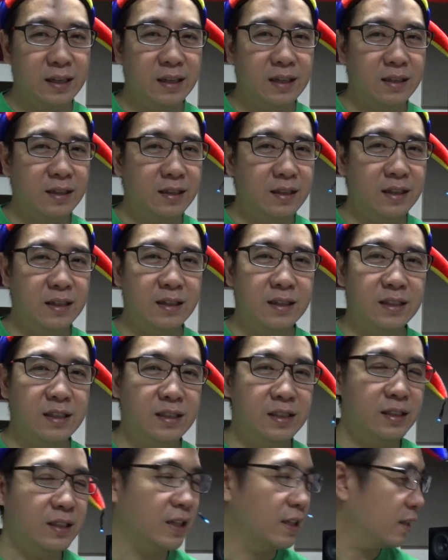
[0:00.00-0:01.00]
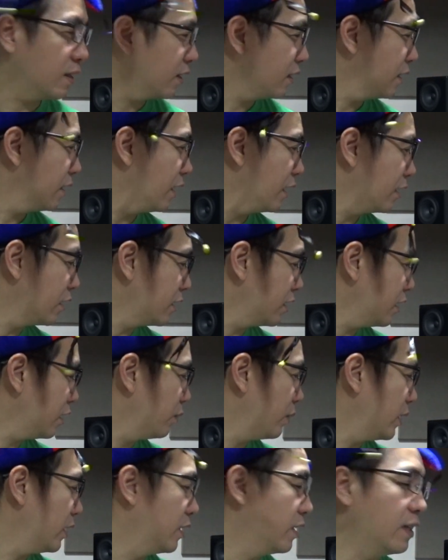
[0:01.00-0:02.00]
and the Schiit
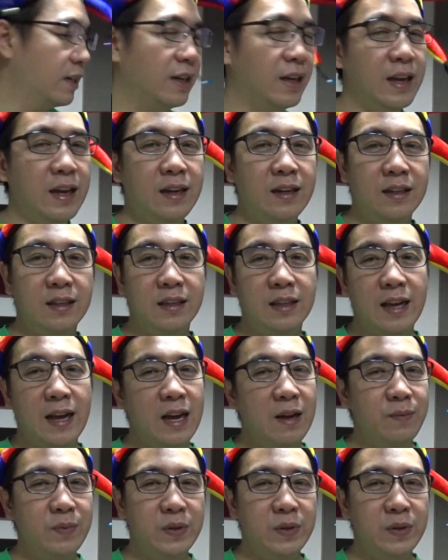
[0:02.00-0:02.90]
Yggdrasil with the Hegel